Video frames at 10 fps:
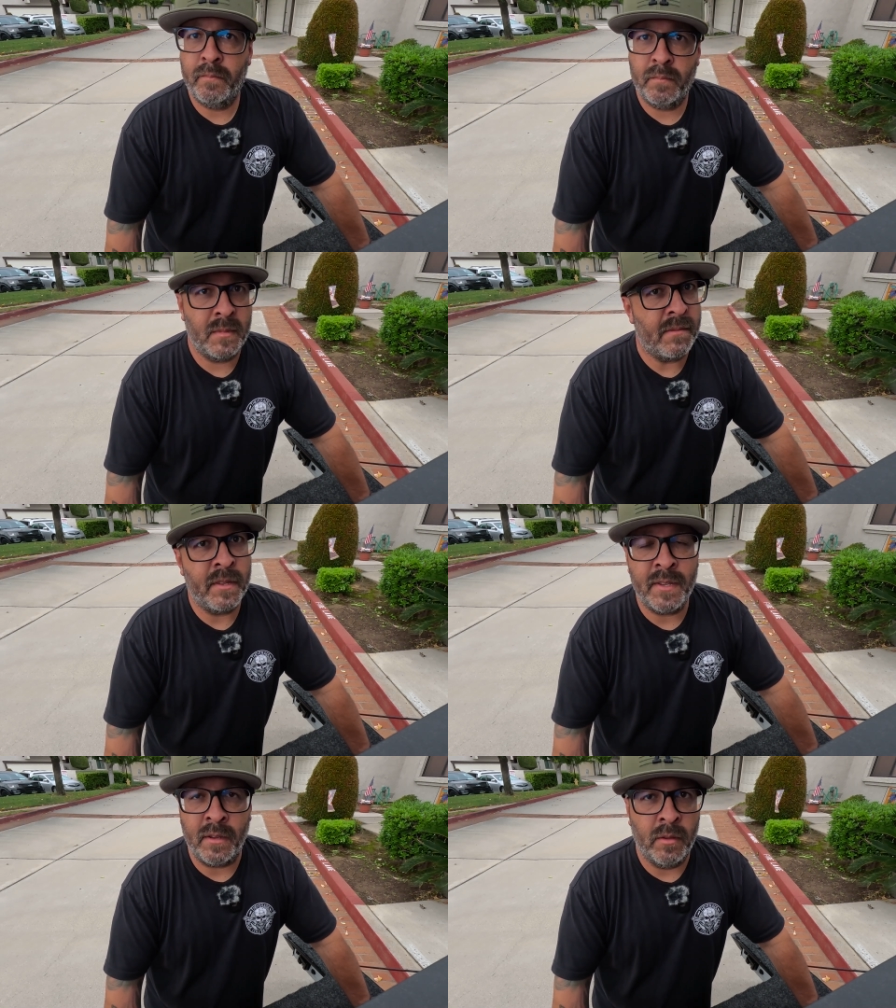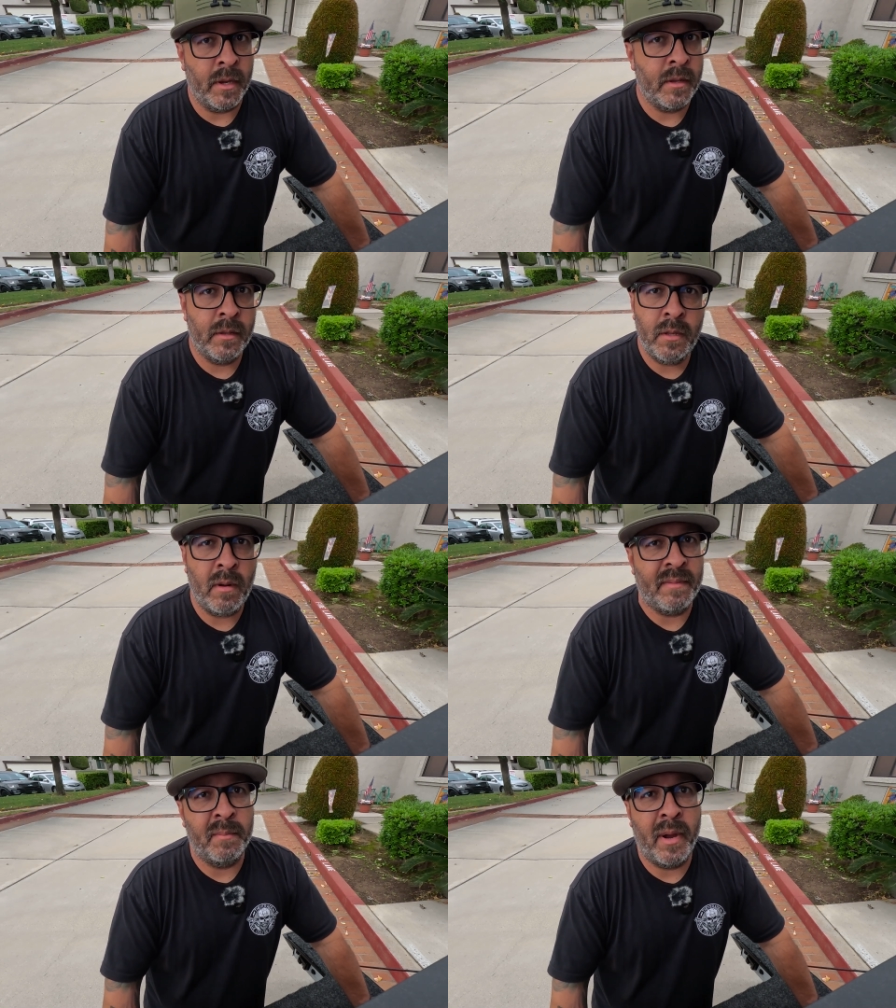definitely take a look. You don't
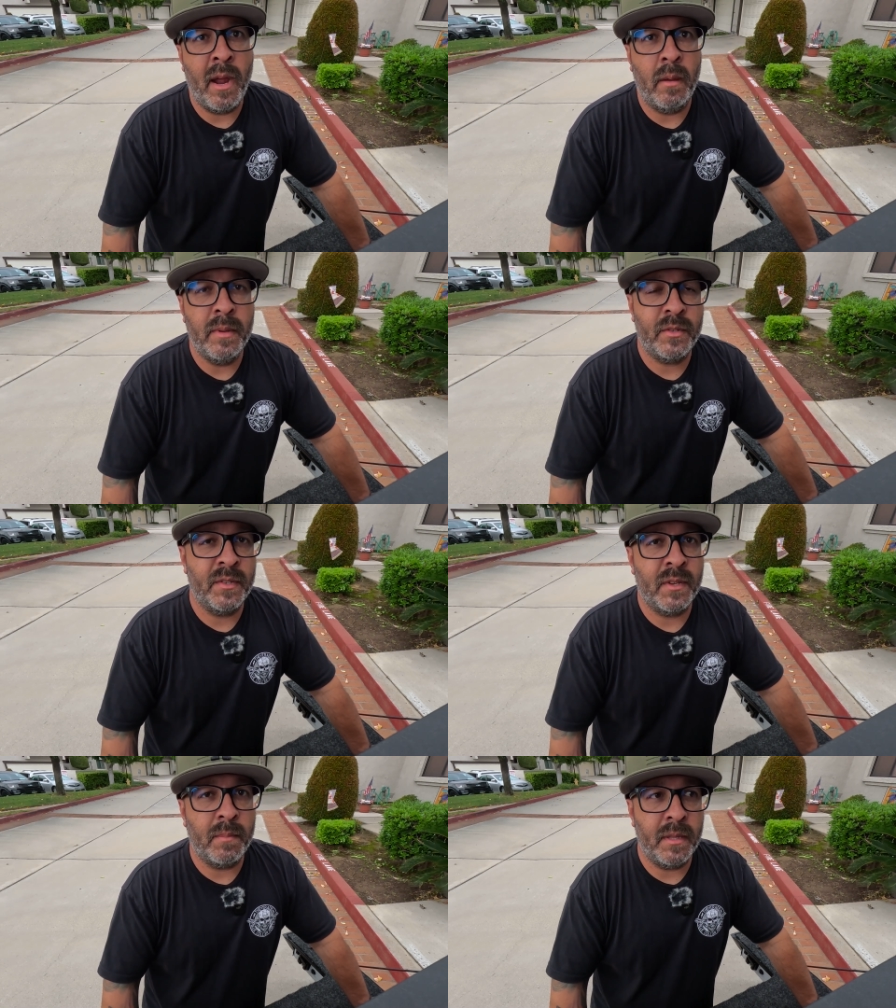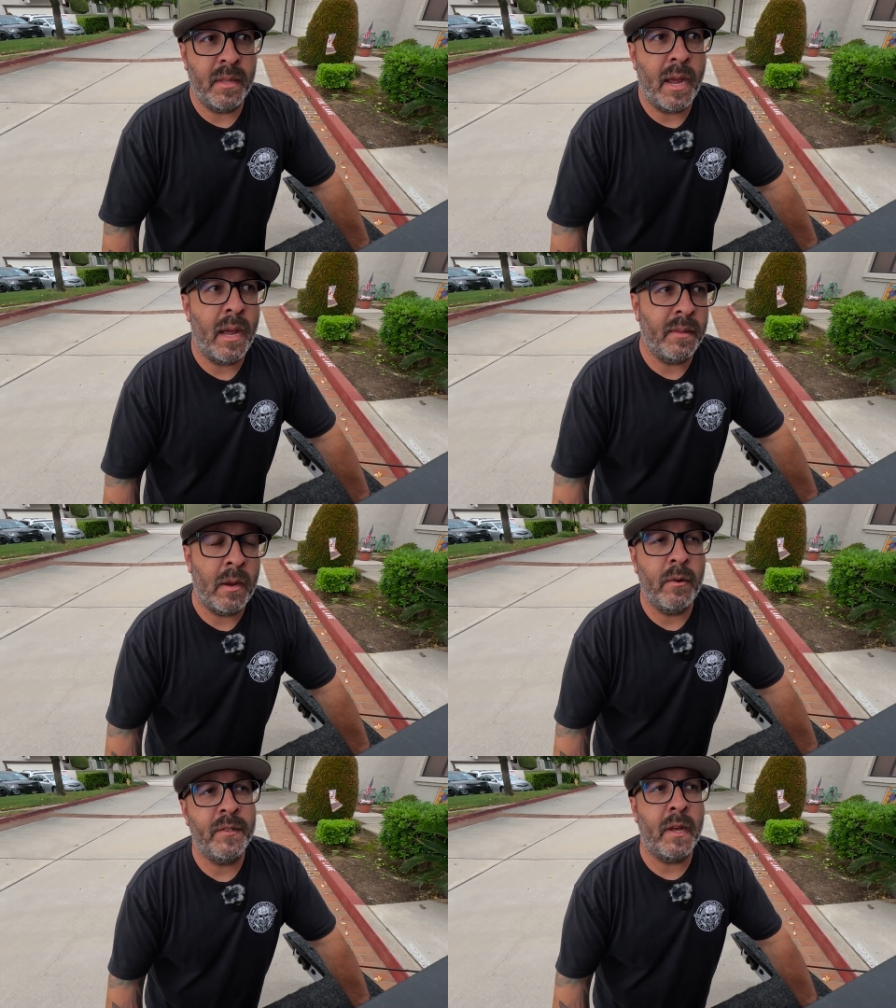have to buy them. It's just something that they
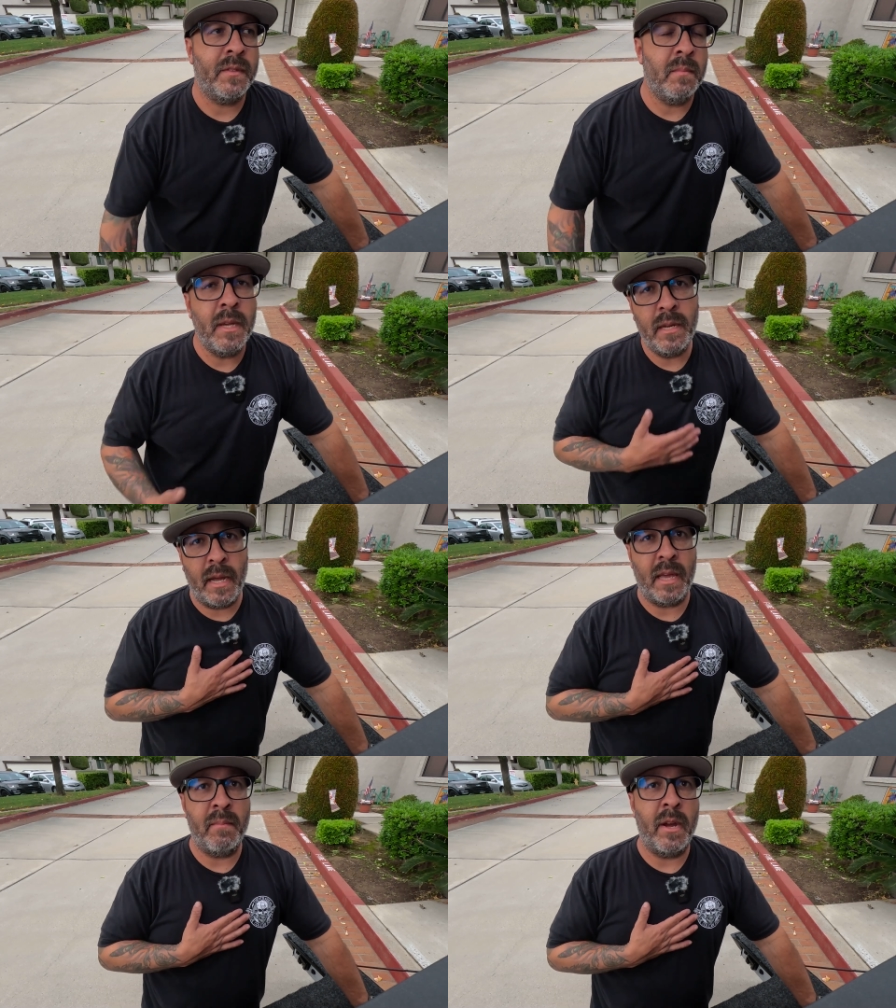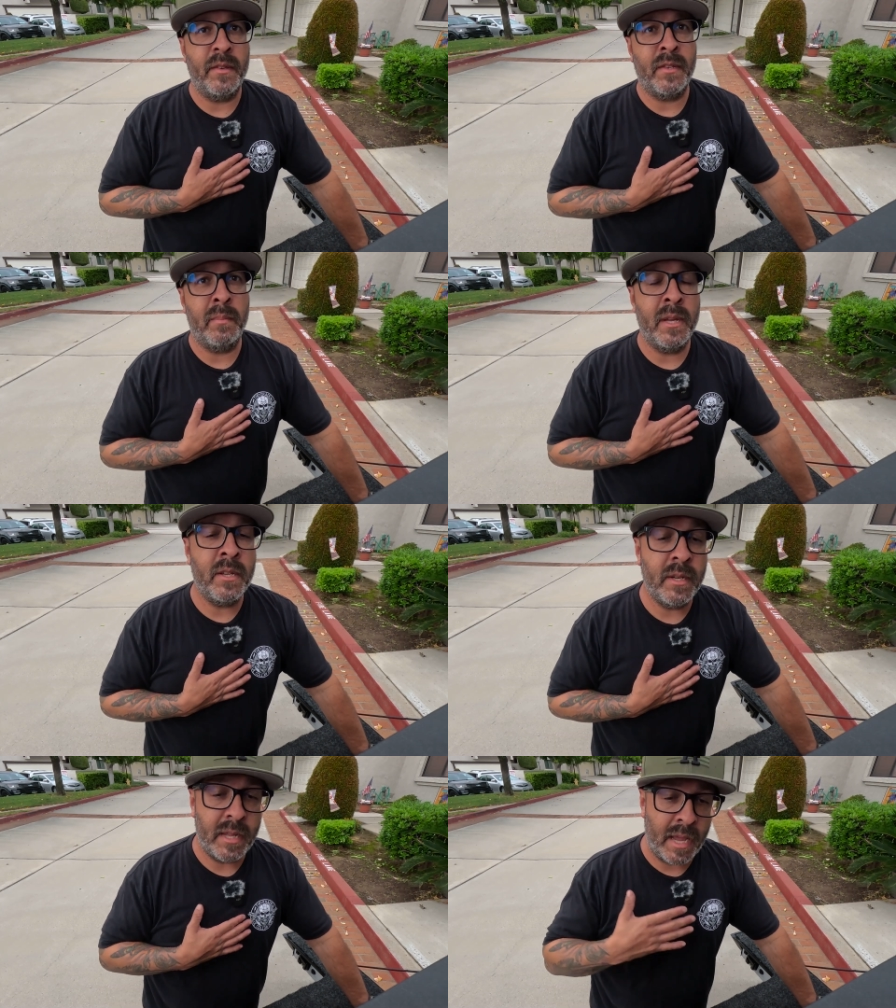reached out to me and I gave my honest
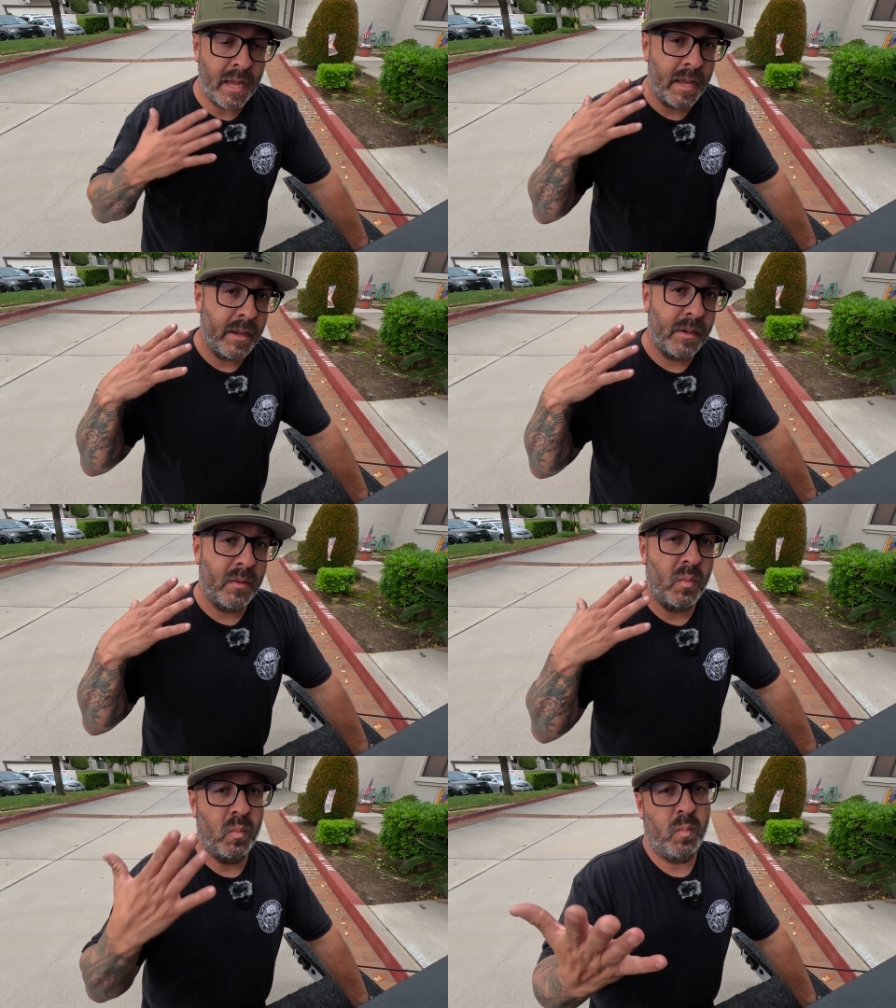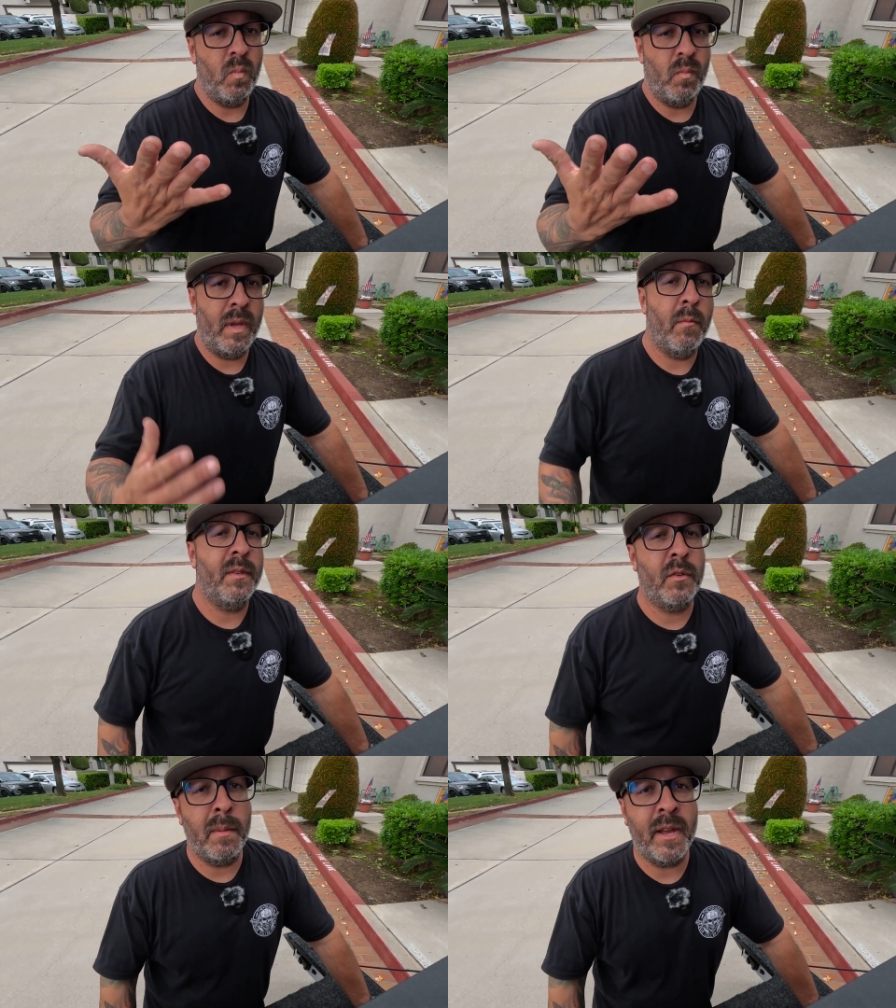opinion and it went
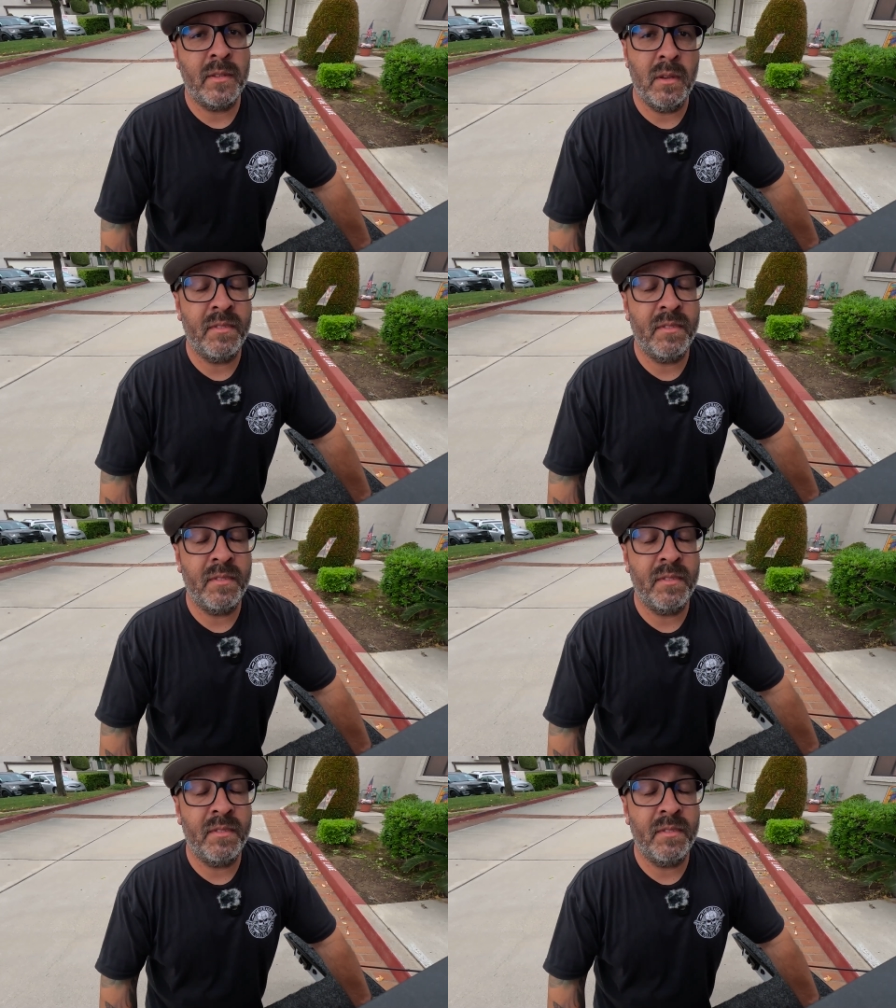straight back to you.